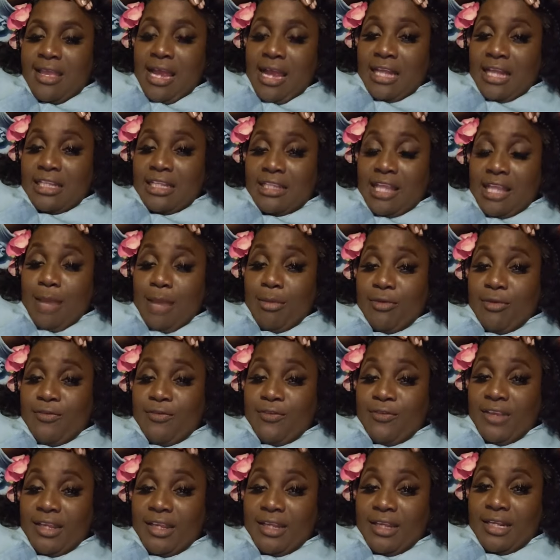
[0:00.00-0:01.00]
And Tommy
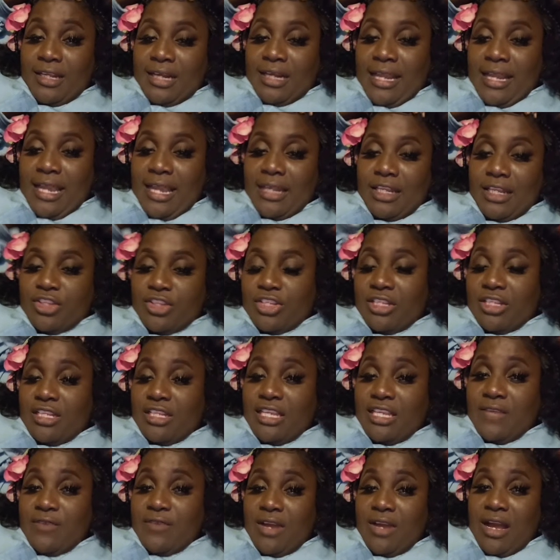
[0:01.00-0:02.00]
Faye declined it. She
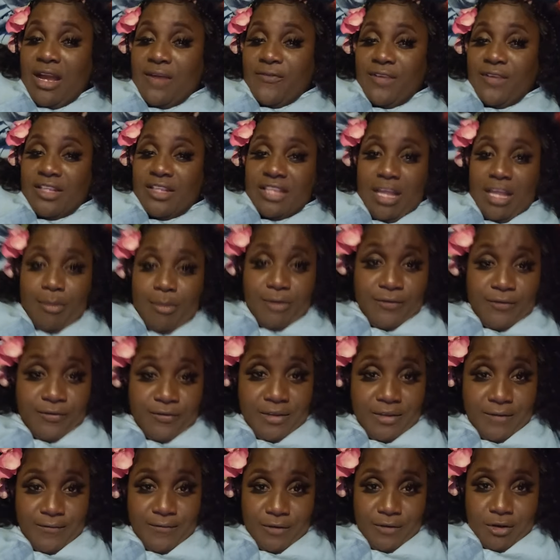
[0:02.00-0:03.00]
even offered Tommy
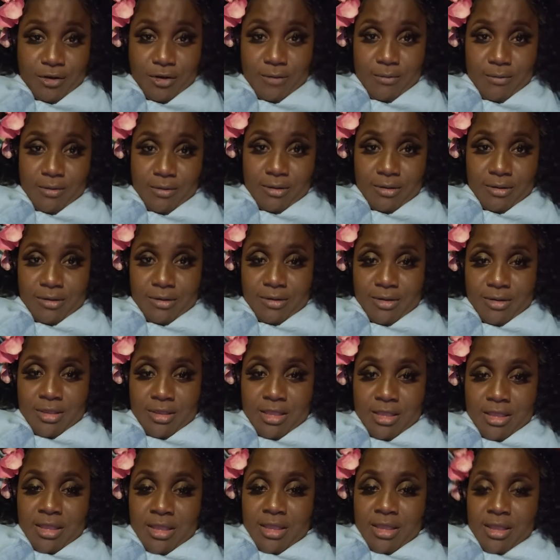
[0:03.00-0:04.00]
Faye for come
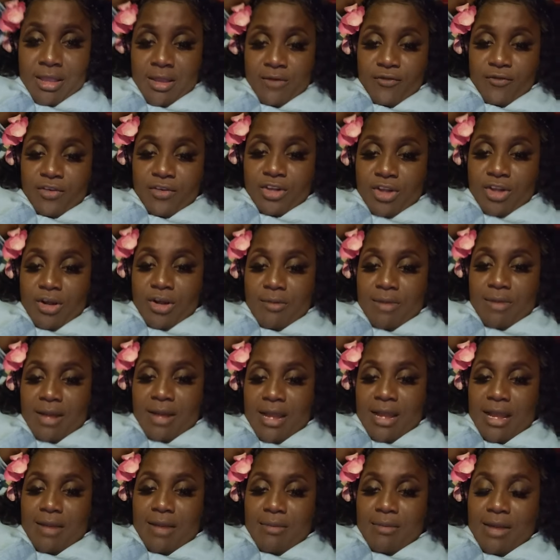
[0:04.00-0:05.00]

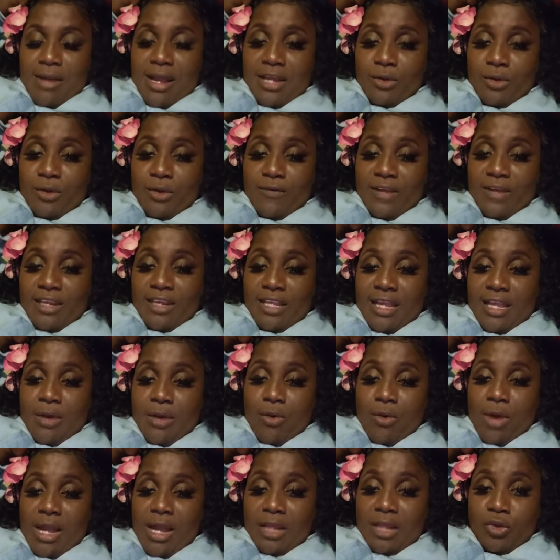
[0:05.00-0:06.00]
and over the
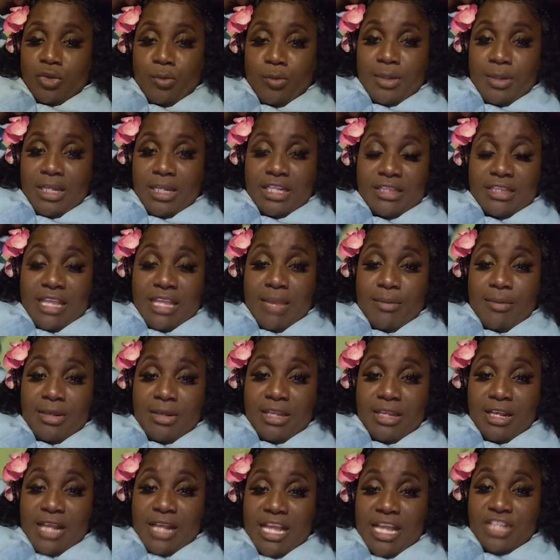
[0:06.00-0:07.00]
award to me. That
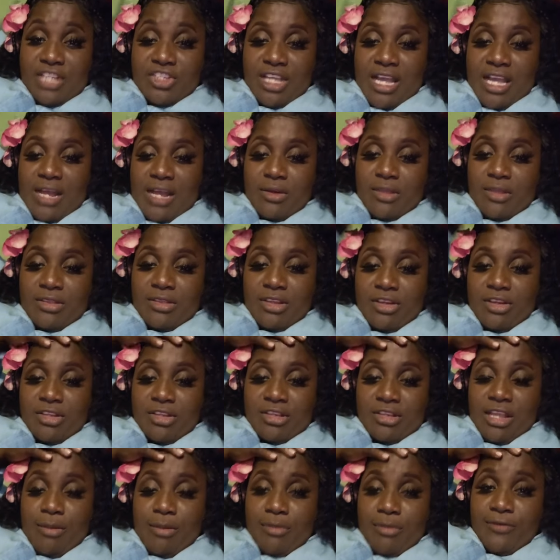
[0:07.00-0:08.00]
time, because she always hear
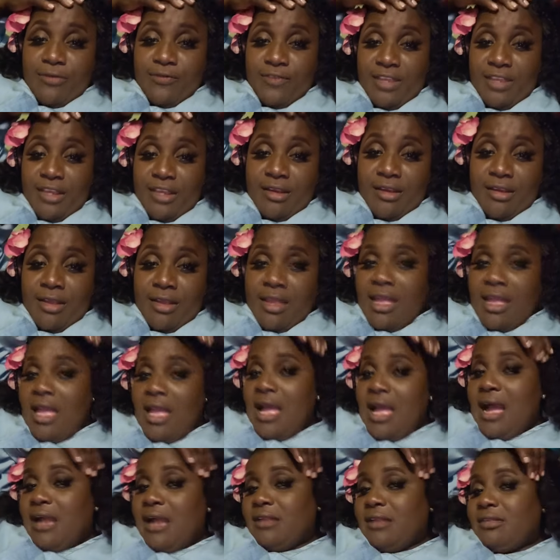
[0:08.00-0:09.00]
Tommy Faye
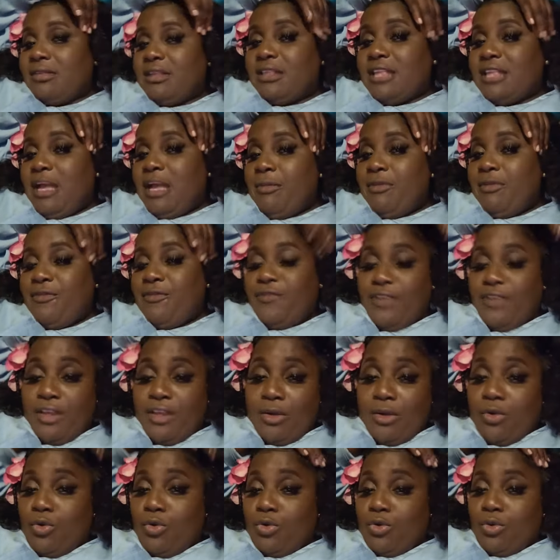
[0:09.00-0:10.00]
and see Tommy
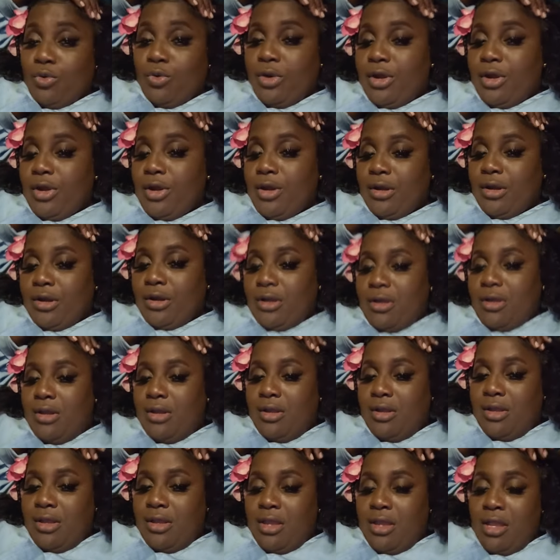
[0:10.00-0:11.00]
Faye good work.
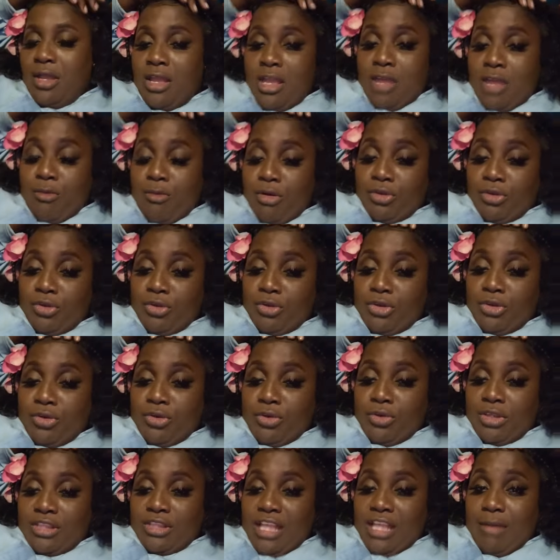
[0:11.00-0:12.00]
But you
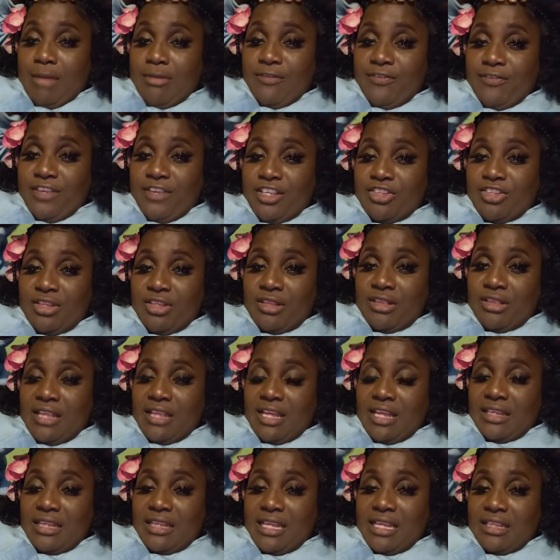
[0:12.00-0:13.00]
know, Tommy Faye, she's
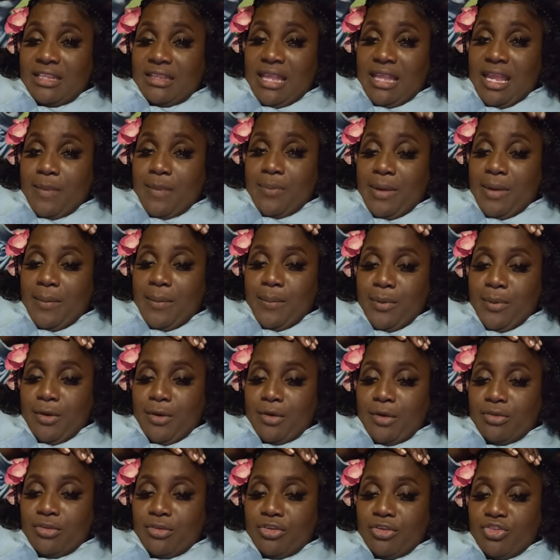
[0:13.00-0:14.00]
not that type of
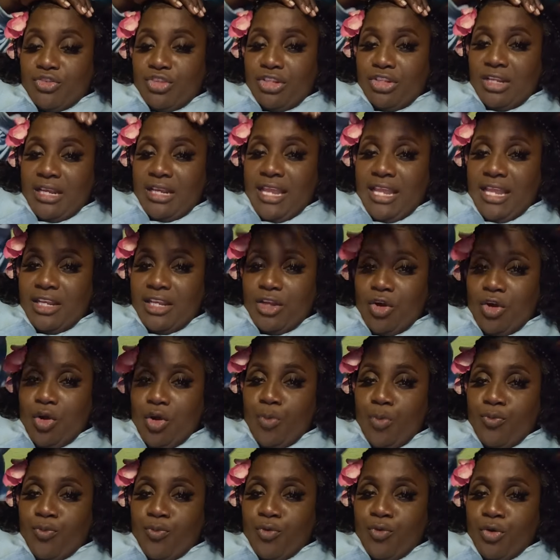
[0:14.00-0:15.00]
person. She's not like the
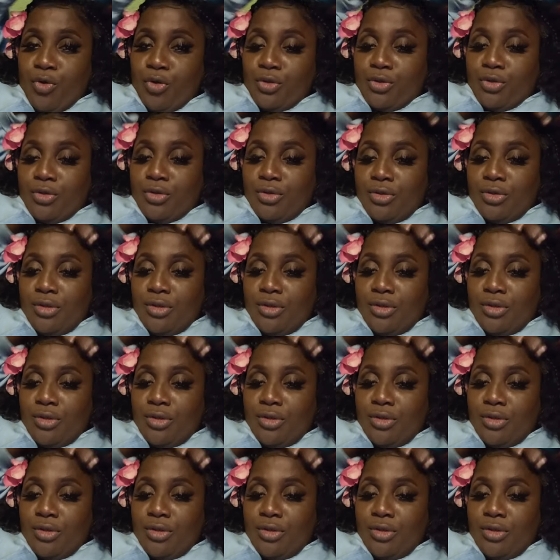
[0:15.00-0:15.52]
upfront.